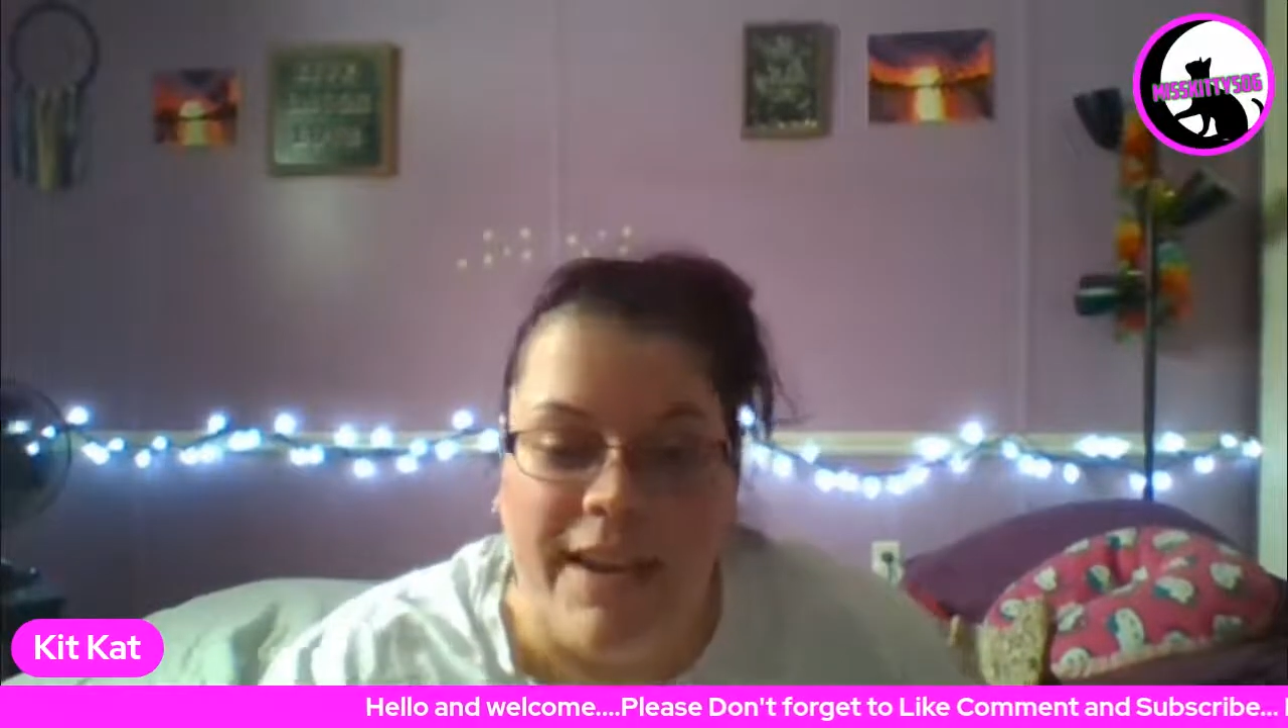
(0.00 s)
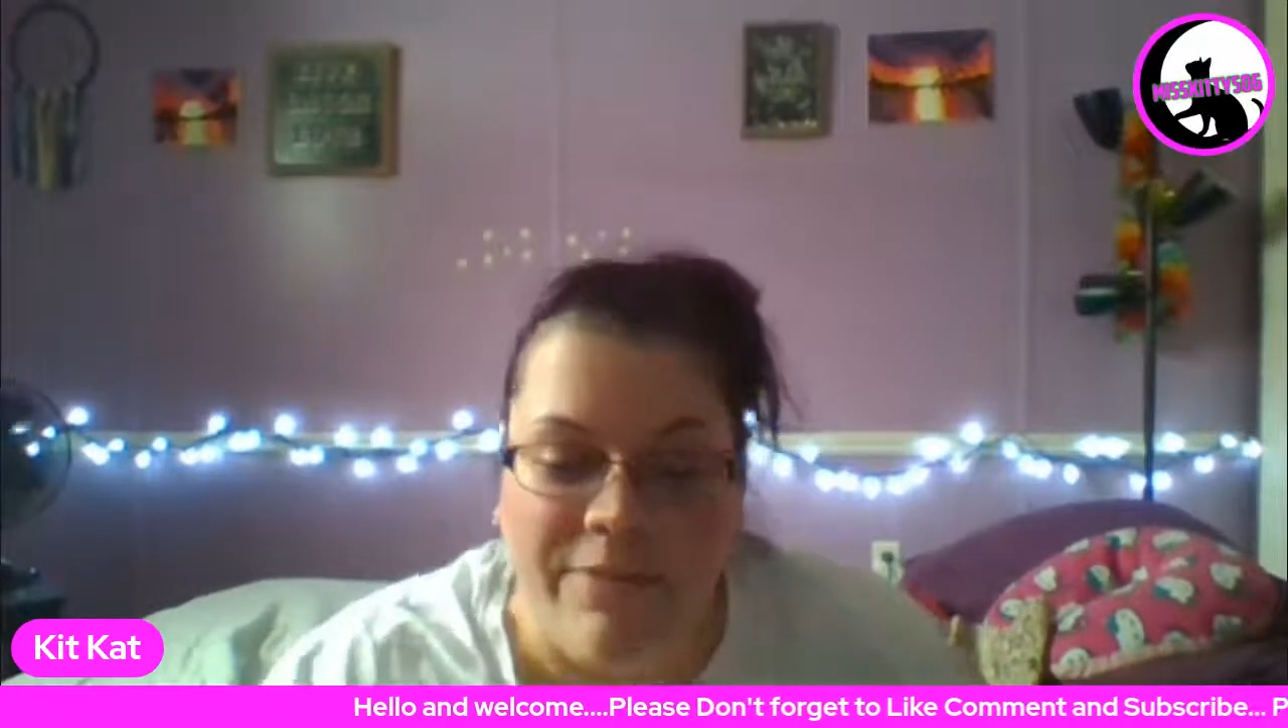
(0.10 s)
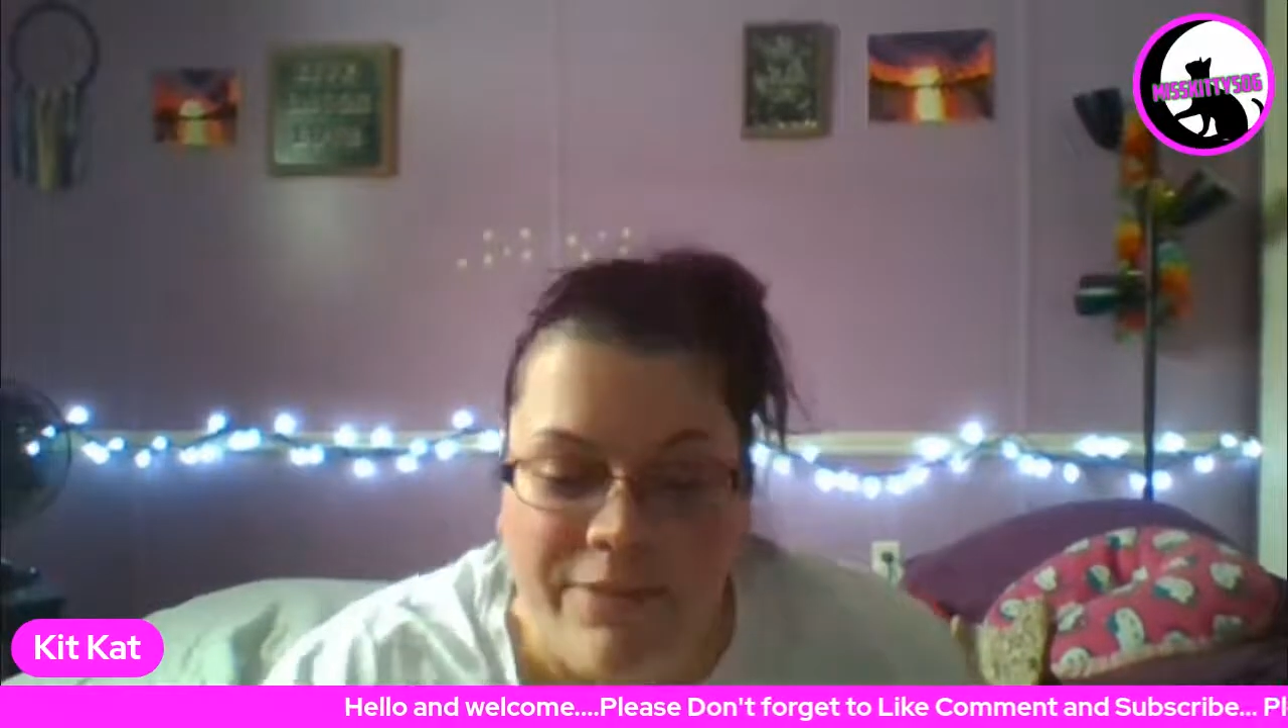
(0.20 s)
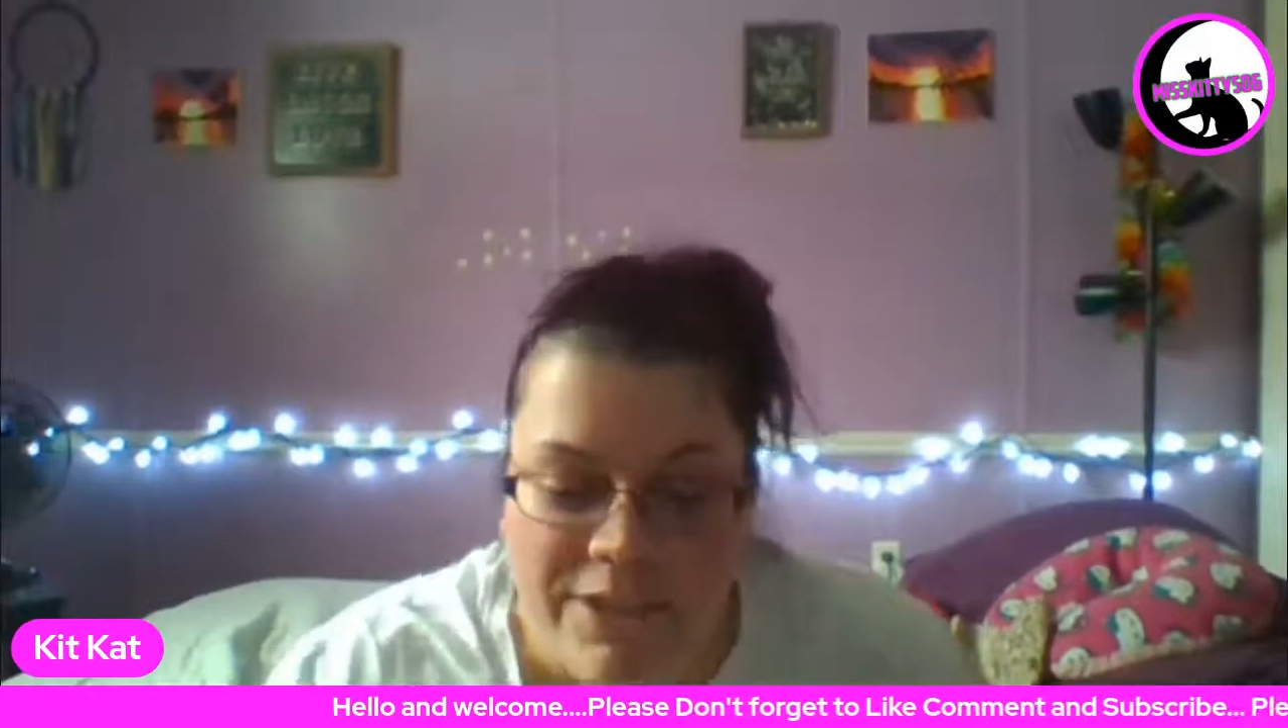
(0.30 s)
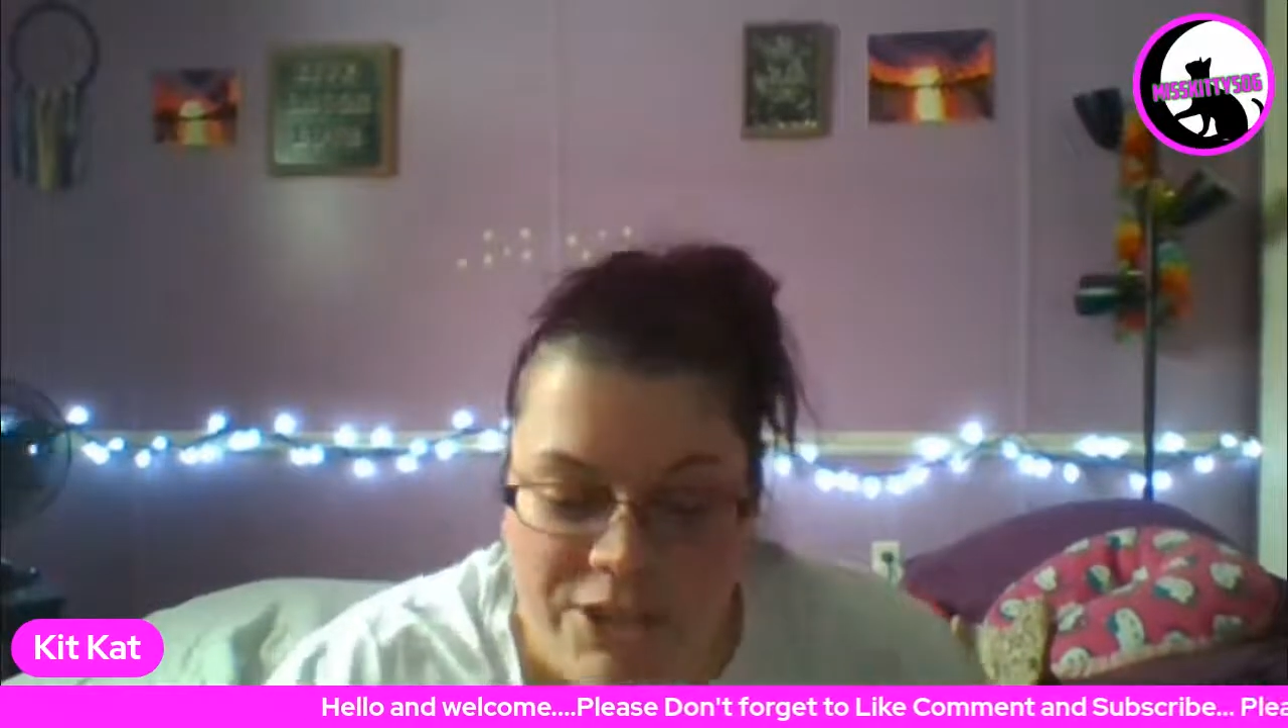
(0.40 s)

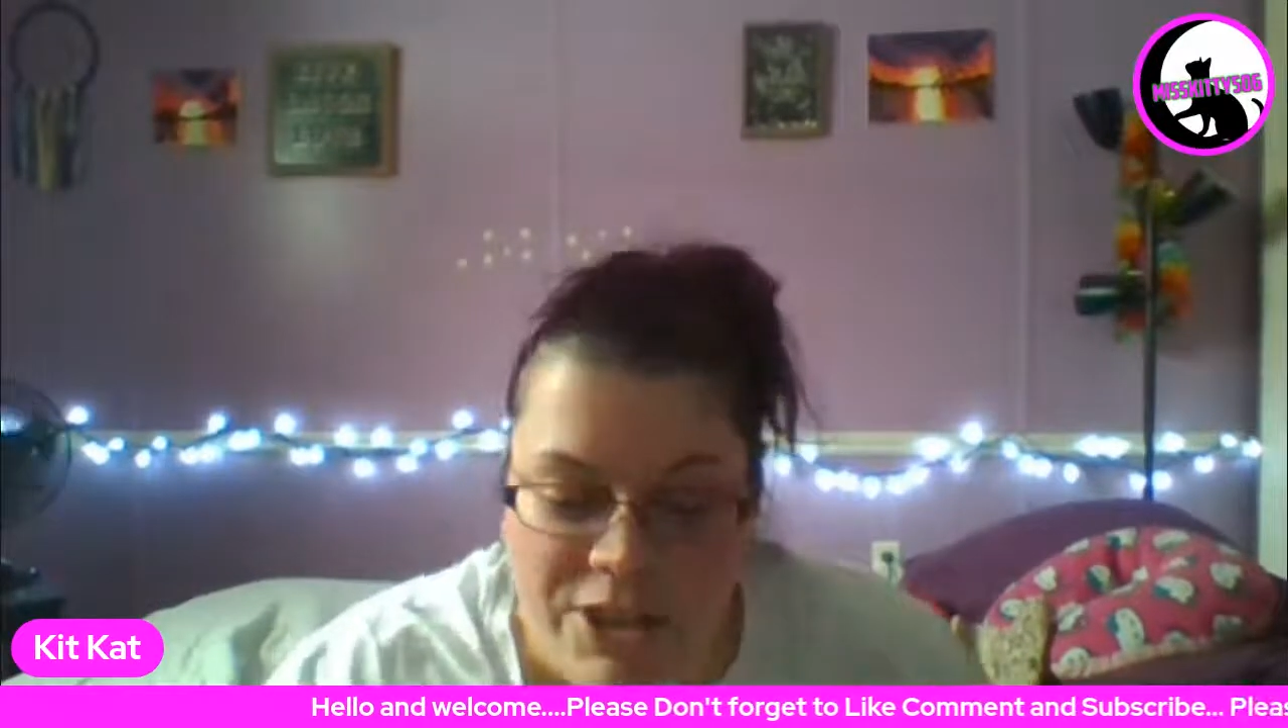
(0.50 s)
Have fun